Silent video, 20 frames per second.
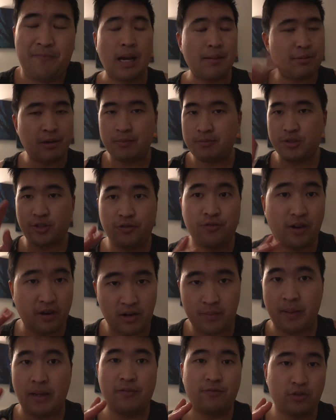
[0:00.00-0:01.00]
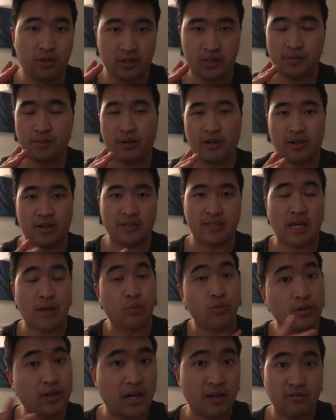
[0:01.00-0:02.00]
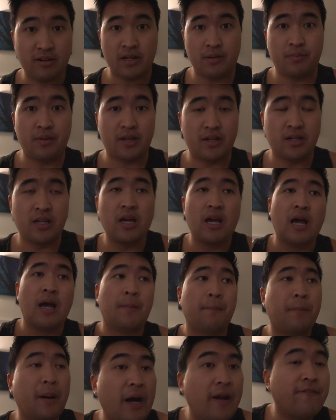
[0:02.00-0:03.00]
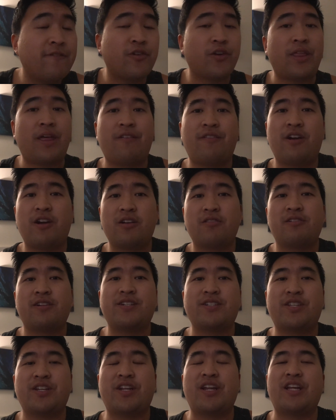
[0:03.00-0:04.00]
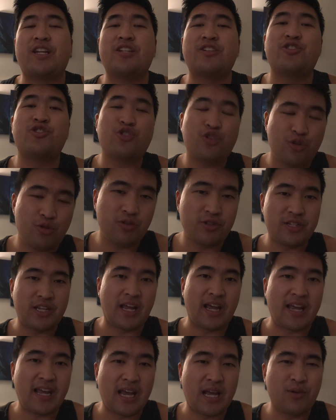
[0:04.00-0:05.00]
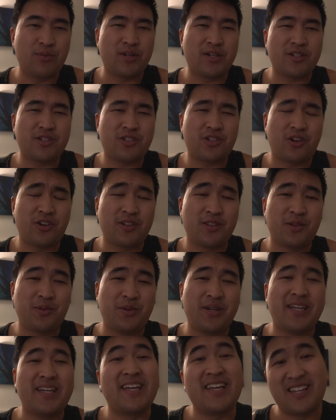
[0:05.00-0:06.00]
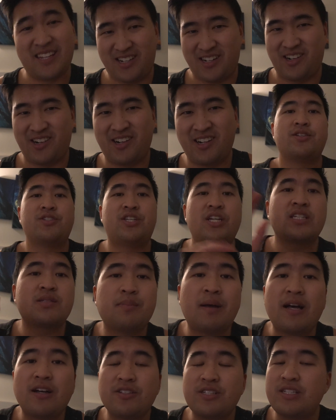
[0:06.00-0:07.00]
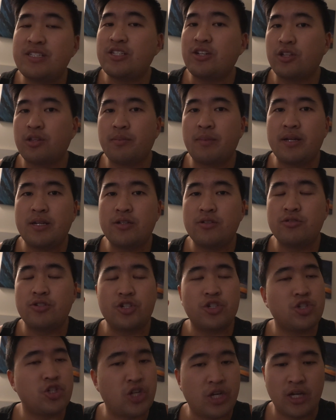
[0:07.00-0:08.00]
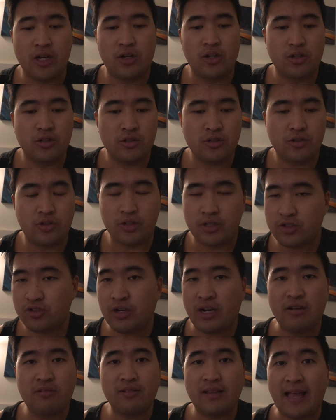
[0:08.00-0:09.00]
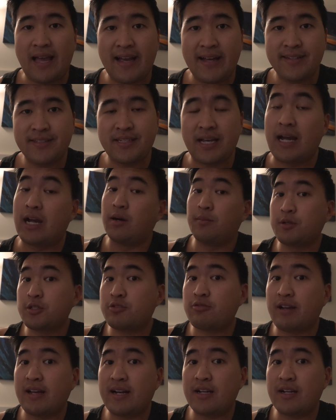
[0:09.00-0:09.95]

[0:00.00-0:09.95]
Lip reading: I promise you, very painful experience. I would not recommend. But for that very reason, it is Tuesday and we're starting the week here. 6 miles easy on the menu, just chill. Gonna try to relax. I almost ran